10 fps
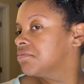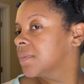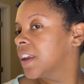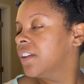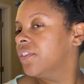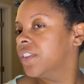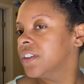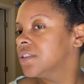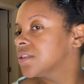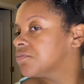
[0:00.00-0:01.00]
It
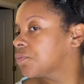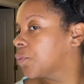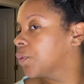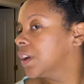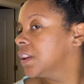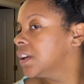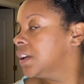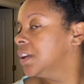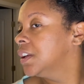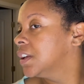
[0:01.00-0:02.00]
feels
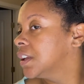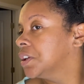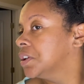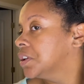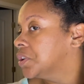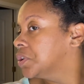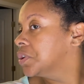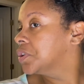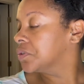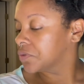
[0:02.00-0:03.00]
really,
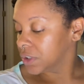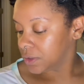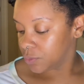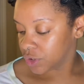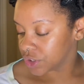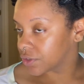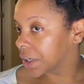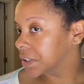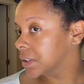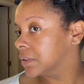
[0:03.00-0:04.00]
really
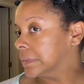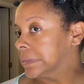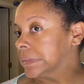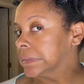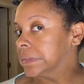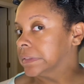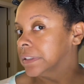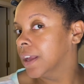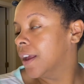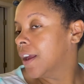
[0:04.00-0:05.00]
moisturizing.
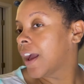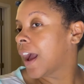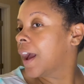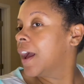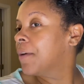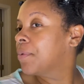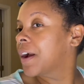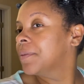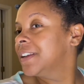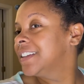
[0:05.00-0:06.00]
I
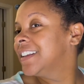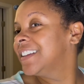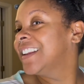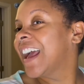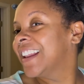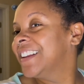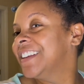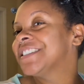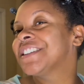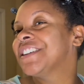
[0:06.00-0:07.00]
probably did not
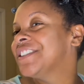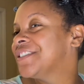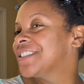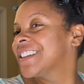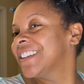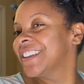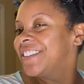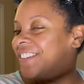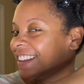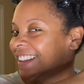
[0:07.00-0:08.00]
need to use a
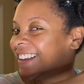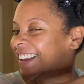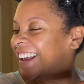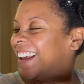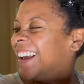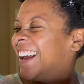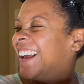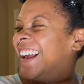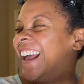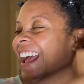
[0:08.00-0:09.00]
leave-in.
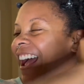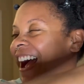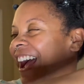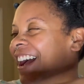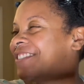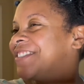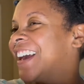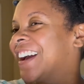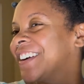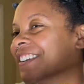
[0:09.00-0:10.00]
I'm
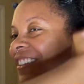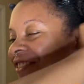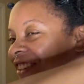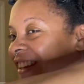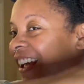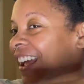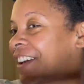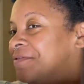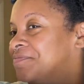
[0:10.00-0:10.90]
not gonna even lie,